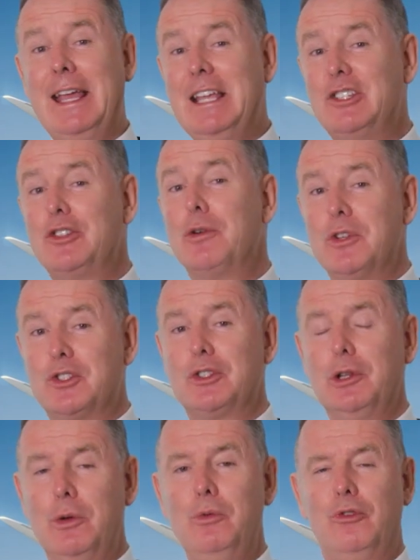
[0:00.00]
Is there a
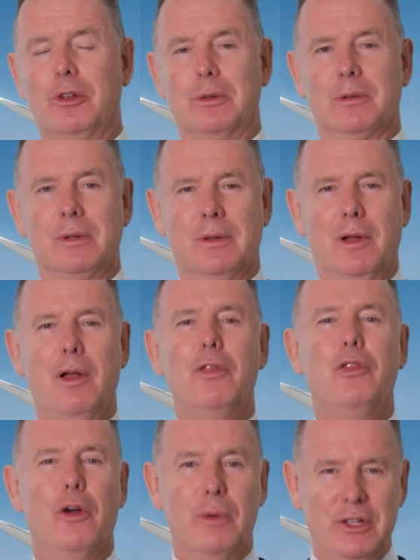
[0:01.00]
solution?
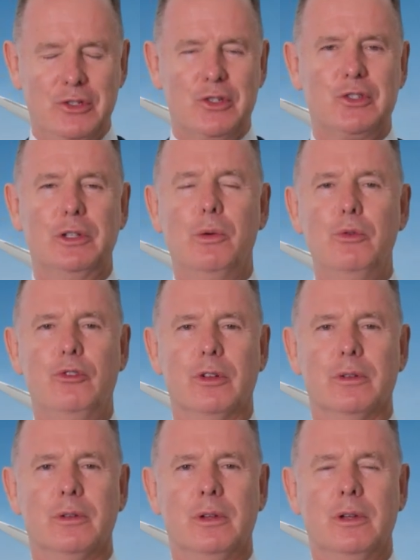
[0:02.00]
There is a
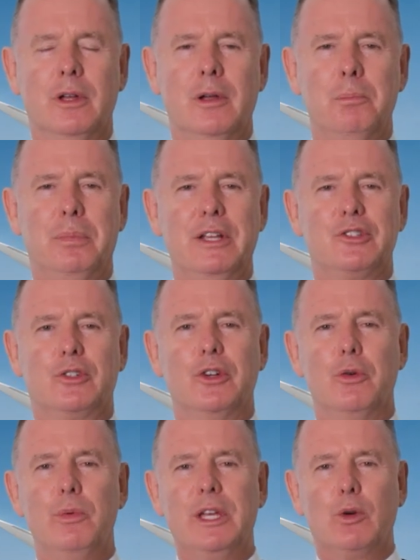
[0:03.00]
solution, but it's
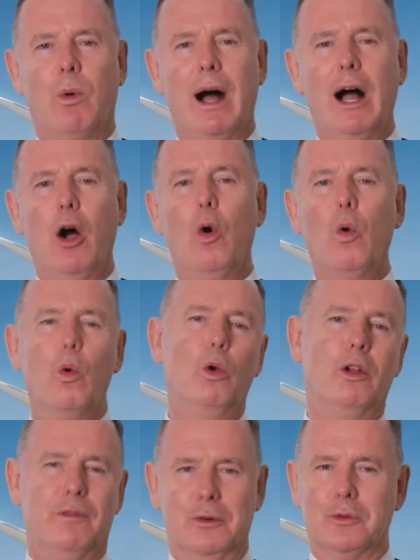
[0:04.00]
going to require
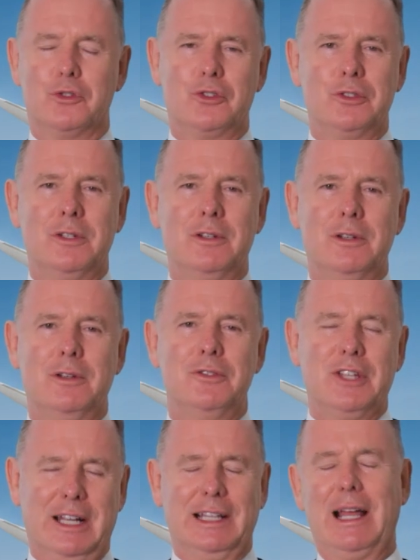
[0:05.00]
all of us
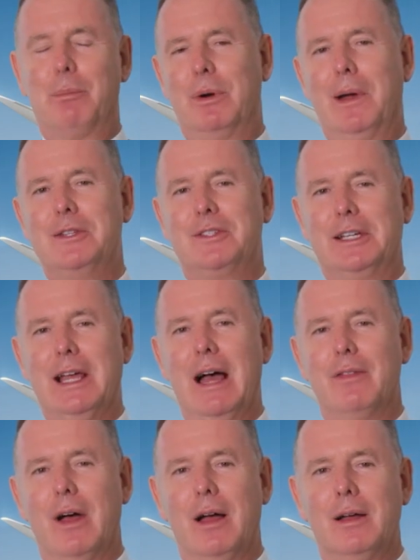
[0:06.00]
to collaborate
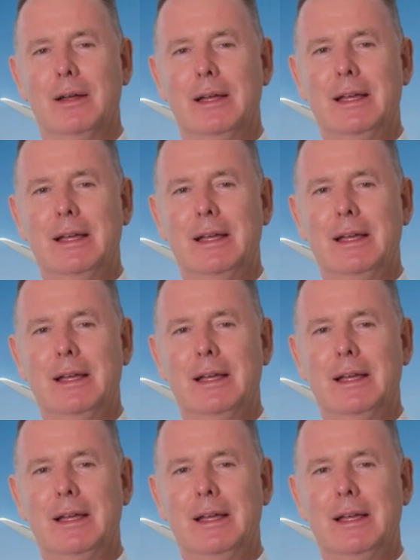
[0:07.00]
together.